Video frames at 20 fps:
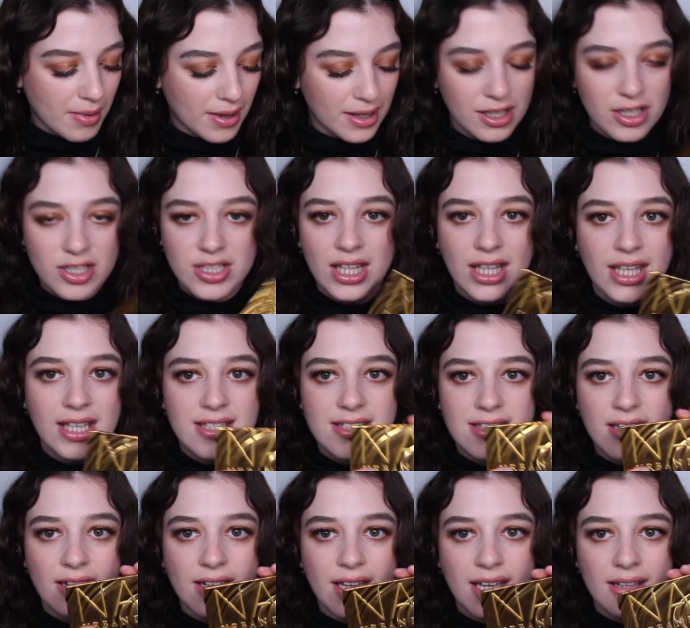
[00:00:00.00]
and I just think it's
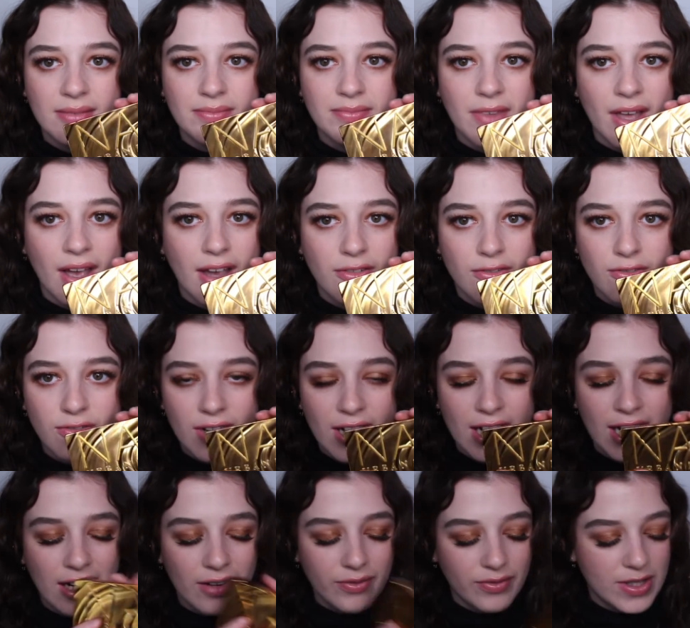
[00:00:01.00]
stunning I
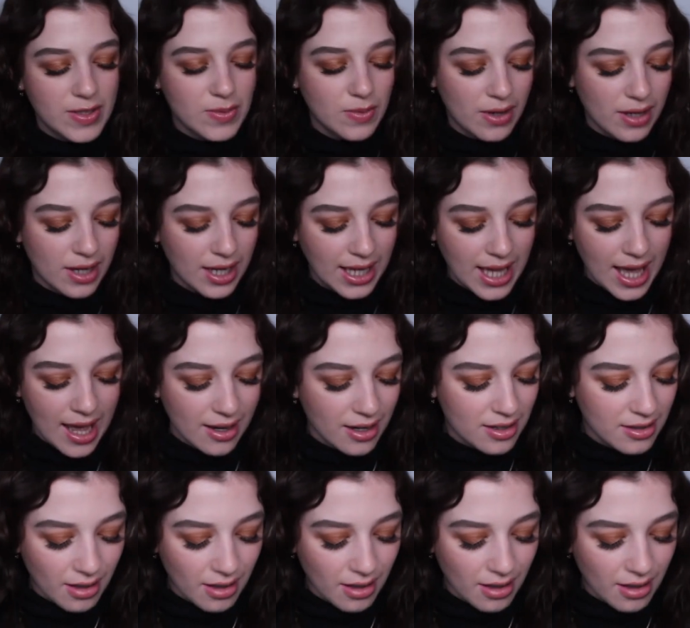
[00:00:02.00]
really love this one again